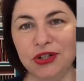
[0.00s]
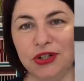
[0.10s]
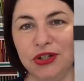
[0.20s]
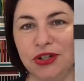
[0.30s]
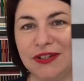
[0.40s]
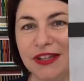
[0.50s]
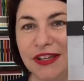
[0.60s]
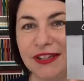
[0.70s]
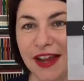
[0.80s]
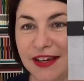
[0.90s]
you could use the
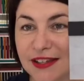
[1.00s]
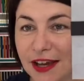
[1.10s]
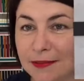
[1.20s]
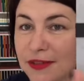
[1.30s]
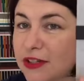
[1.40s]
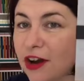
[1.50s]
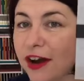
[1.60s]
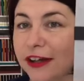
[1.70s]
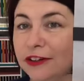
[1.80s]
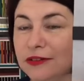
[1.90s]
exact same
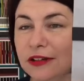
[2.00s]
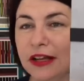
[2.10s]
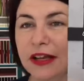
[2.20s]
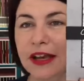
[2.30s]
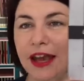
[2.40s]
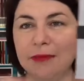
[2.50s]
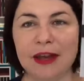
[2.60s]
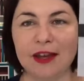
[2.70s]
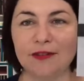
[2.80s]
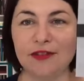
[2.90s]
style and
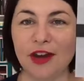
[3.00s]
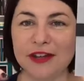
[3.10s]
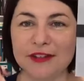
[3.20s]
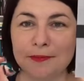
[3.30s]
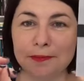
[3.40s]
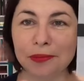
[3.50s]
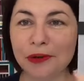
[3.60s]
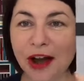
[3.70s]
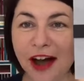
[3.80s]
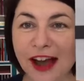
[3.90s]
make it nice and
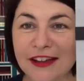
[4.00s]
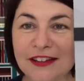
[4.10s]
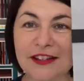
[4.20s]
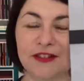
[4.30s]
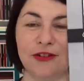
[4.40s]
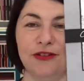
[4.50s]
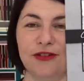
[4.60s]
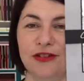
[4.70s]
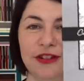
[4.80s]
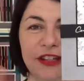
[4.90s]
bright
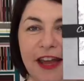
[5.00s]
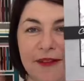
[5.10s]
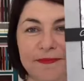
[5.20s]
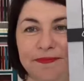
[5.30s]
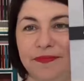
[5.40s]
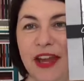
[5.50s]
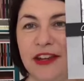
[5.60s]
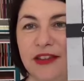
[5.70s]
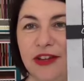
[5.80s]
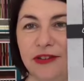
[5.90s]
or, yeah,
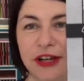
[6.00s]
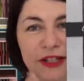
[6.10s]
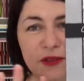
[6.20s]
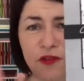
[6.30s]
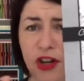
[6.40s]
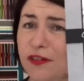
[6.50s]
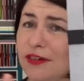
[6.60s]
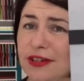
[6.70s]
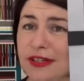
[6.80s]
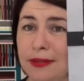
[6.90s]
anything you like. It's a very,
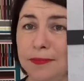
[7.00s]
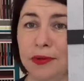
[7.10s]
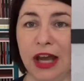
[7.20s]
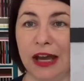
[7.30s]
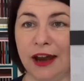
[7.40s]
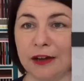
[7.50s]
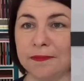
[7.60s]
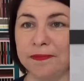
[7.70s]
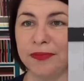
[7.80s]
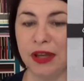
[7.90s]
very simple layout.
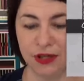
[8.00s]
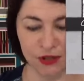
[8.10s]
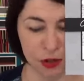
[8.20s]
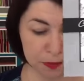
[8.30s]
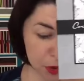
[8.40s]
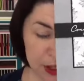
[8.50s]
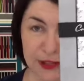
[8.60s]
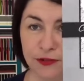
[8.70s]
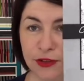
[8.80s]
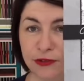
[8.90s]
So
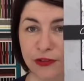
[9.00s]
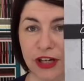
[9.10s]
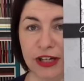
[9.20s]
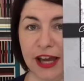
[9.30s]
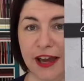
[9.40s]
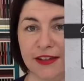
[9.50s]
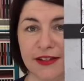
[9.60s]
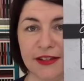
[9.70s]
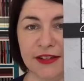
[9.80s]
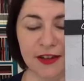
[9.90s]
please feel free to
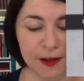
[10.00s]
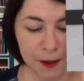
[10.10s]
case.